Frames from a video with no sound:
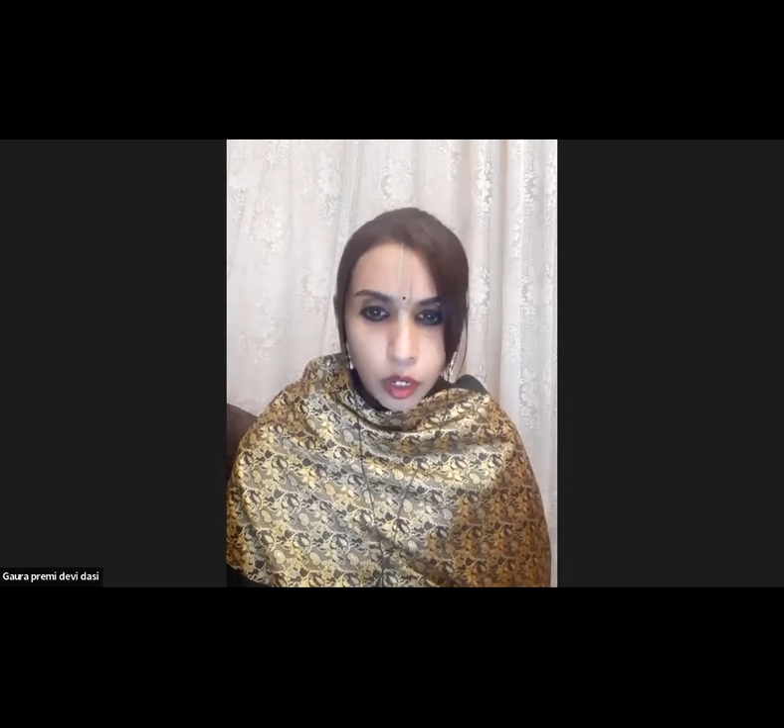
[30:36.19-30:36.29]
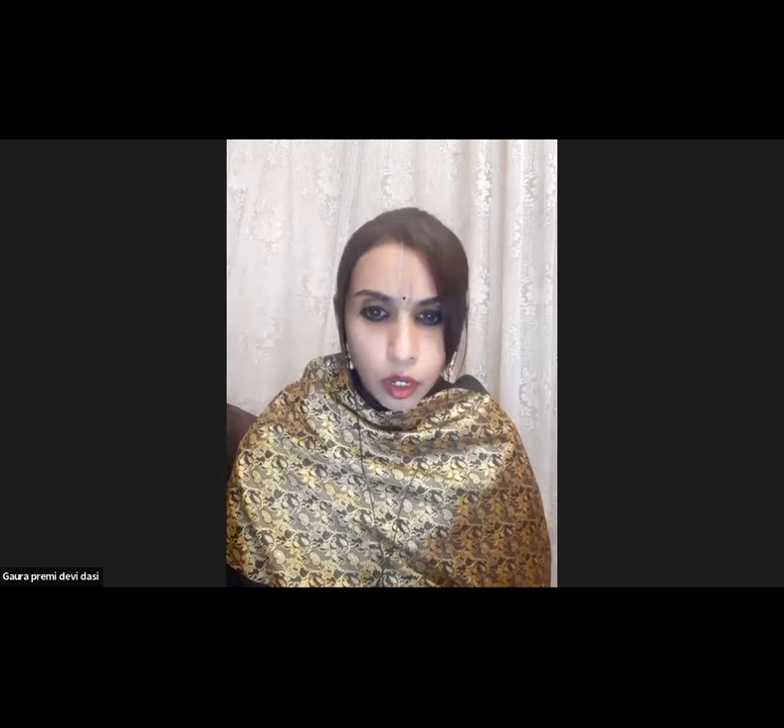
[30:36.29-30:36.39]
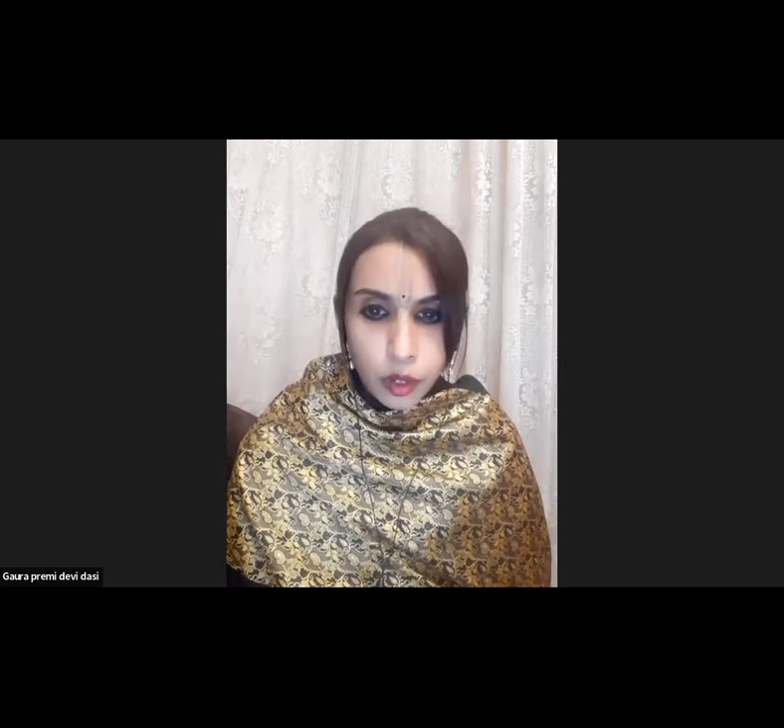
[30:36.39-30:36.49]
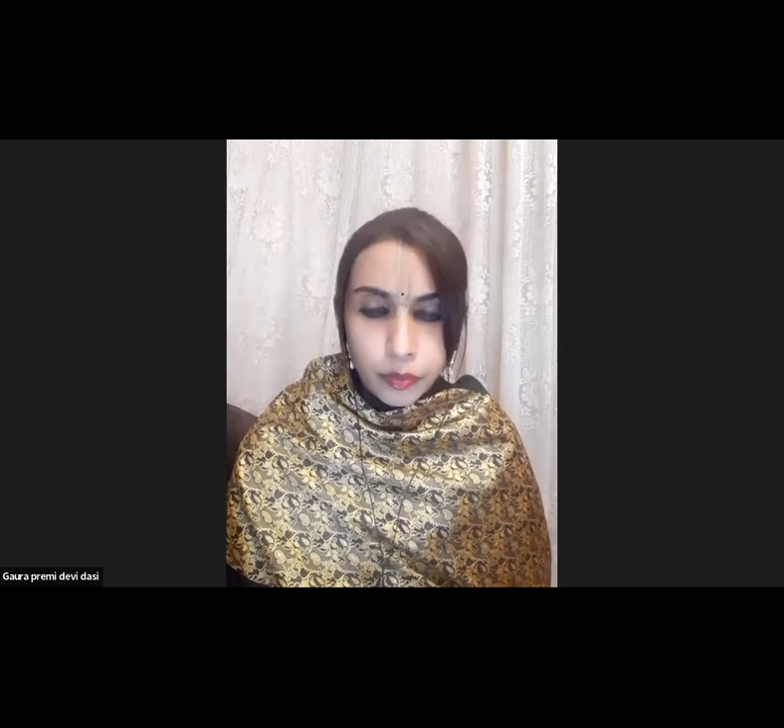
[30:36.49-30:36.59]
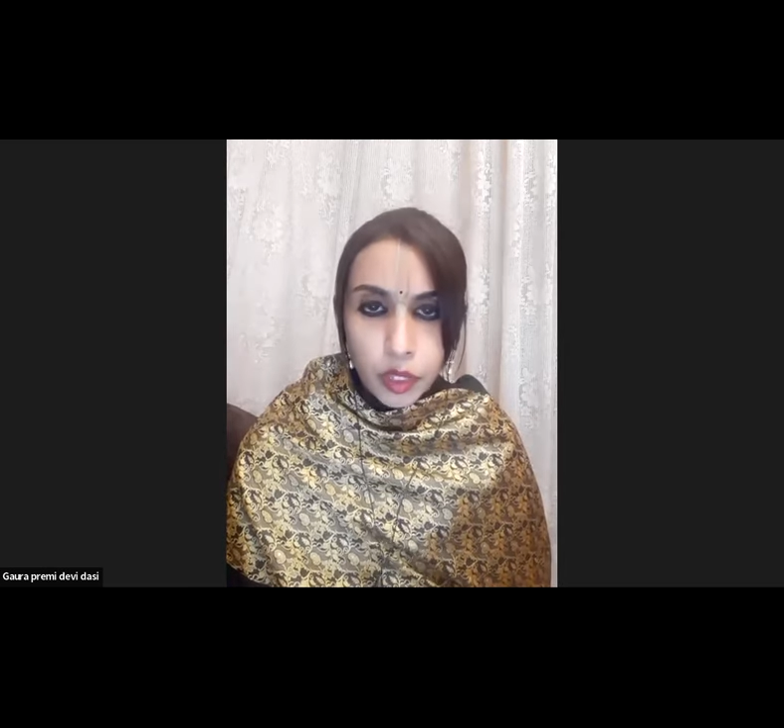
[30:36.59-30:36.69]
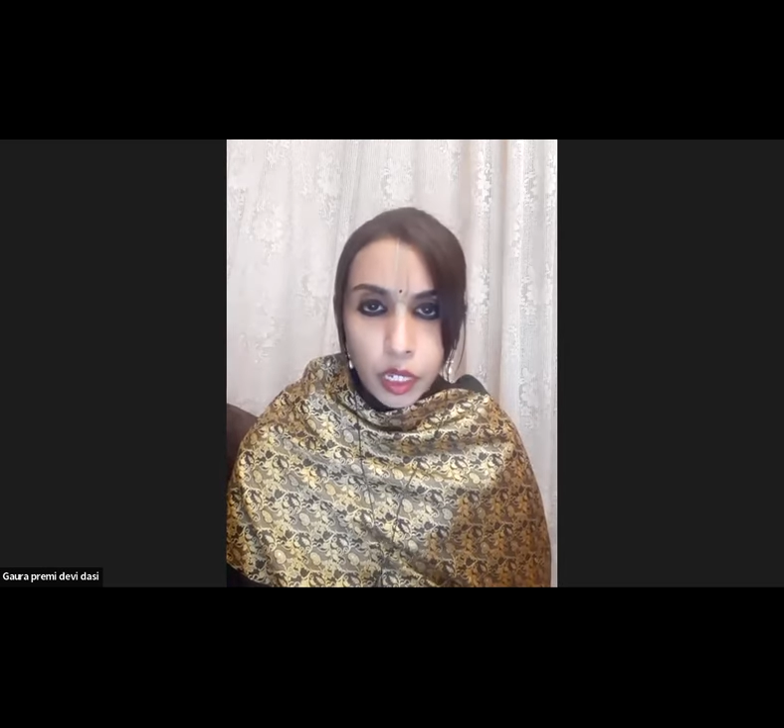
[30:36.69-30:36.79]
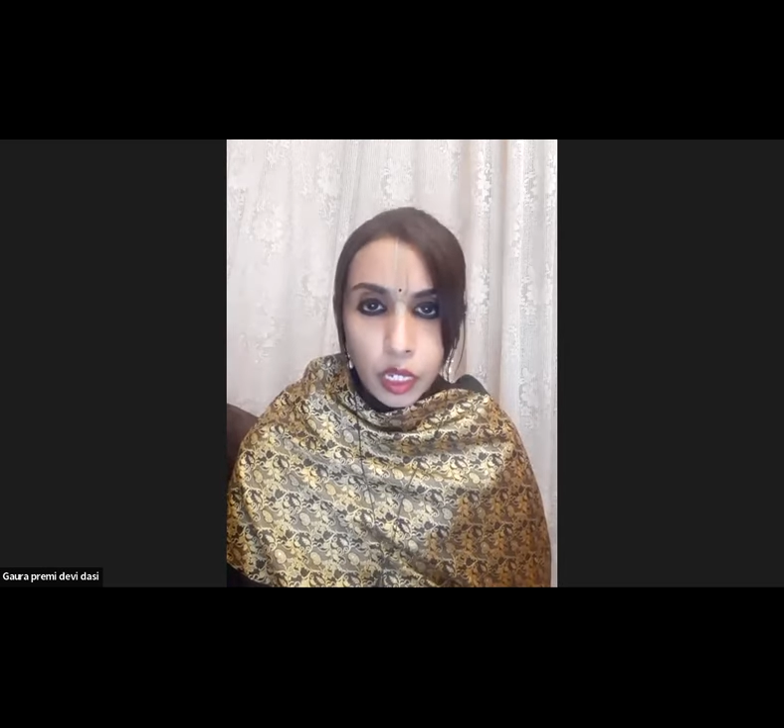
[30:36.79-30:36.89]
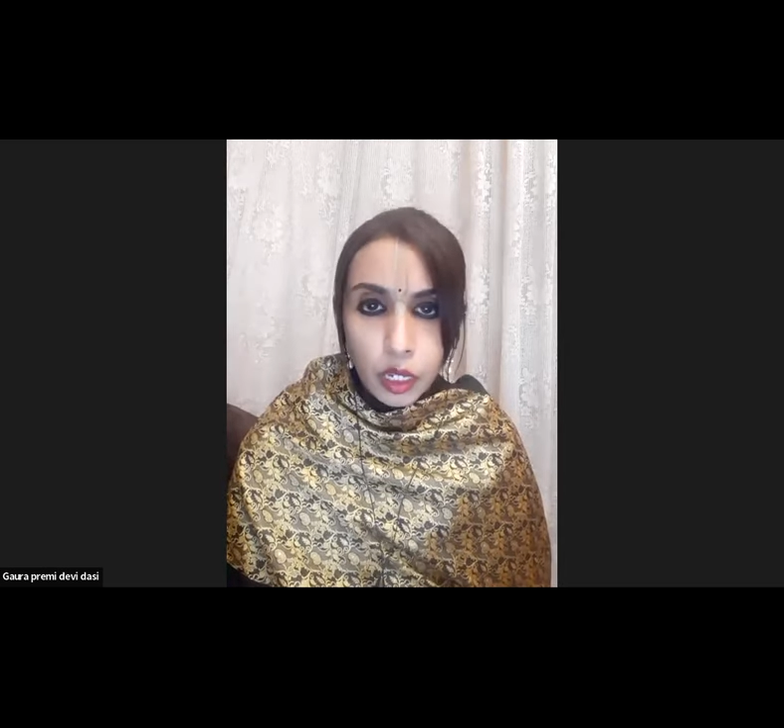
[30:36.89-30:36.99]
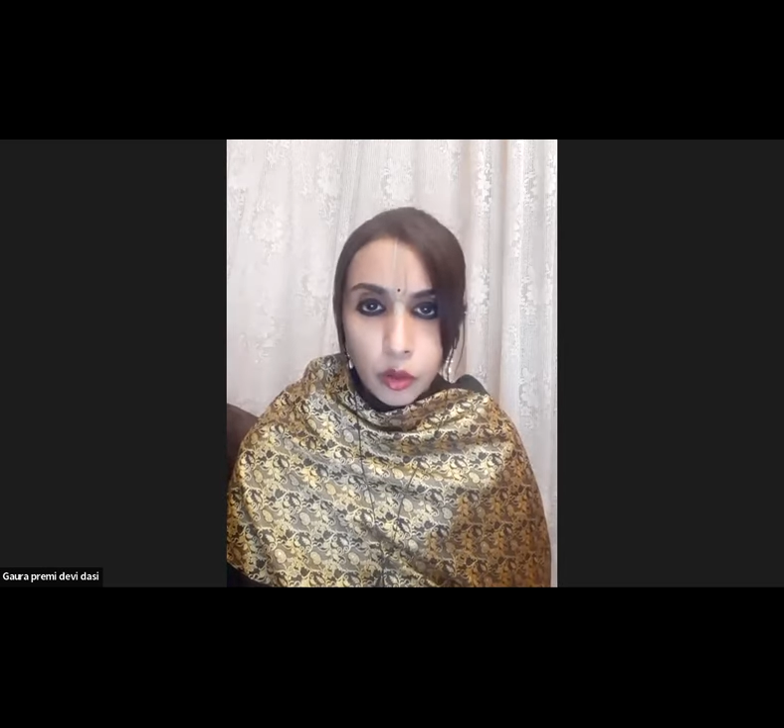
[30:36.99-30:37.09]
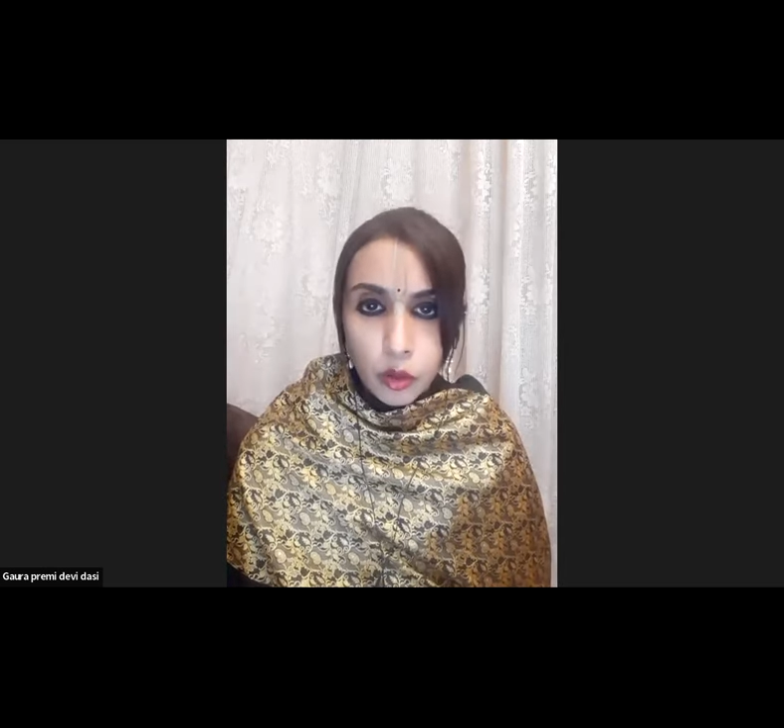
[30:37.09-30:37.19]
Um,
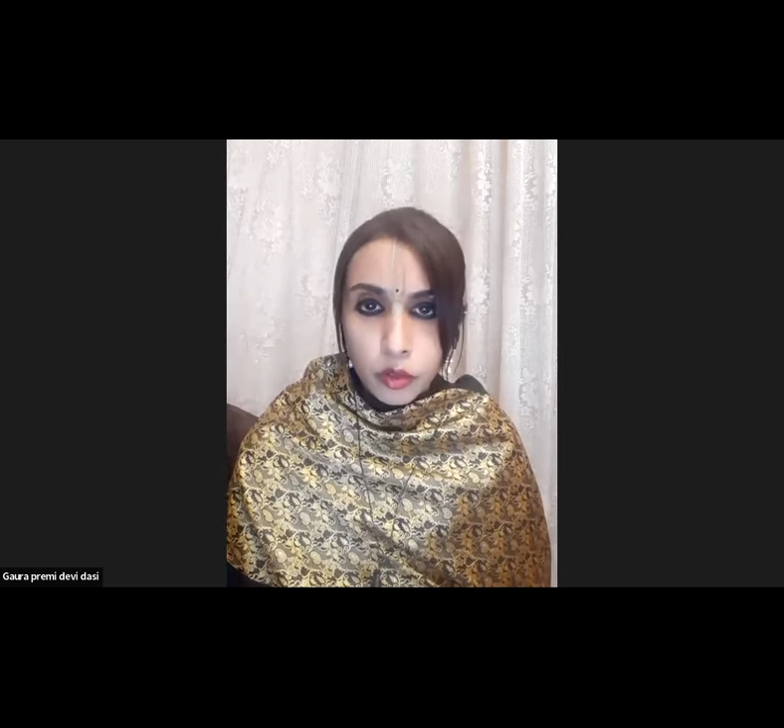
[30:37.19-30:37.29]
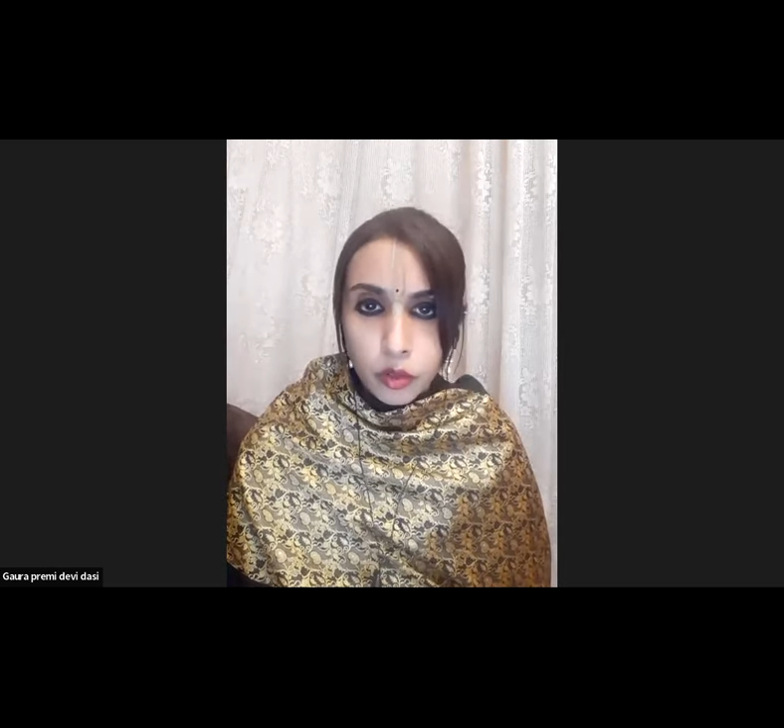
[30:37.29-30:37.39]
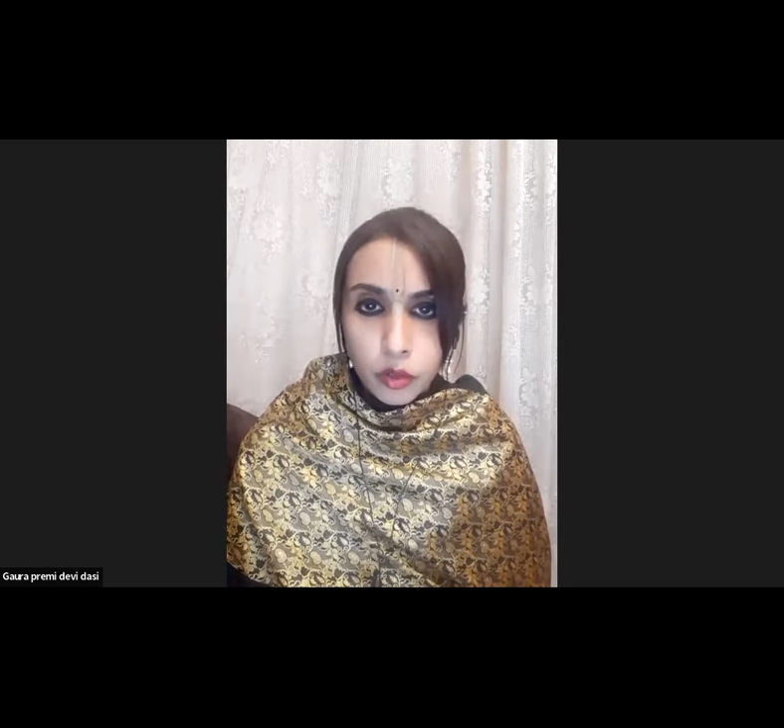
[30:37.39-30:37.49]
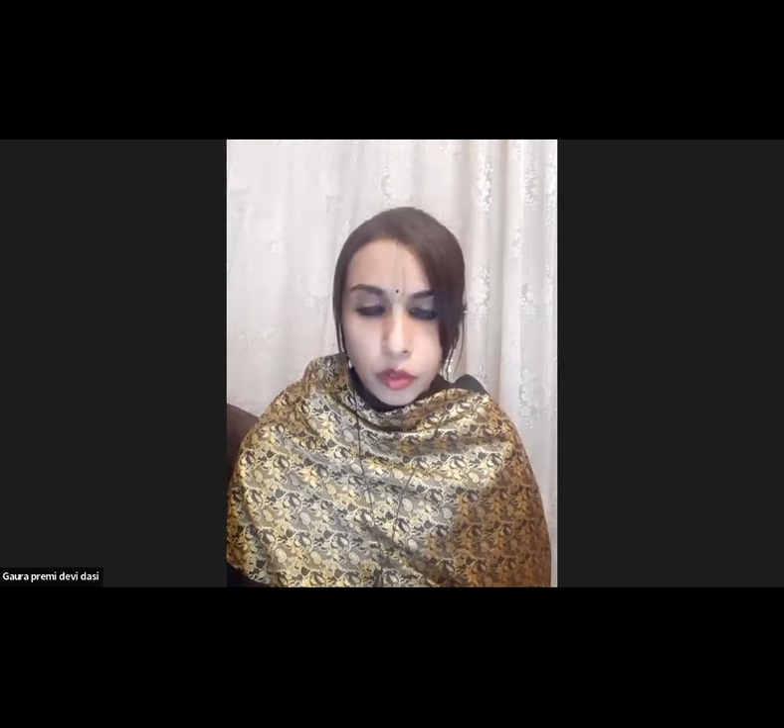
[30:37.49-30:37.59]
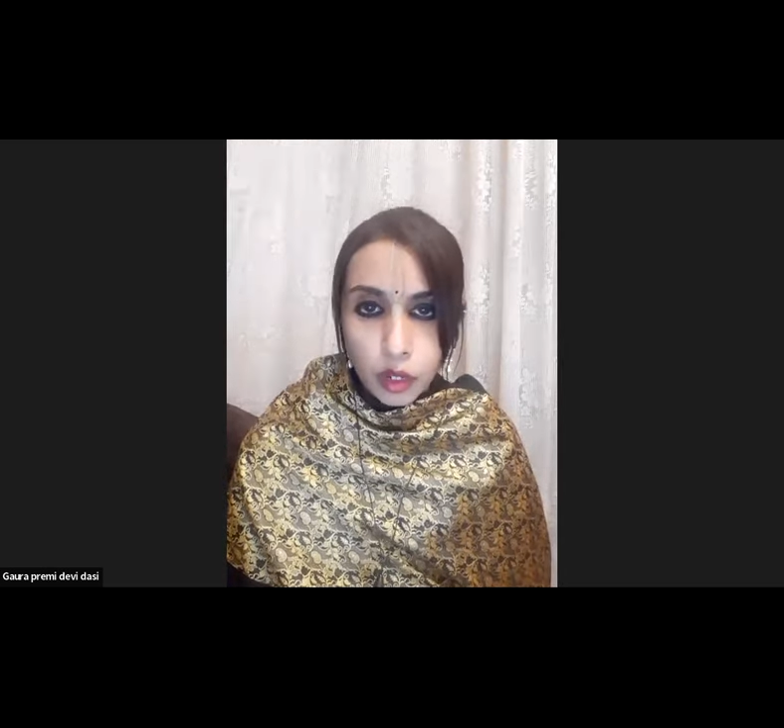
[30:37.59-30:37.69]
he causes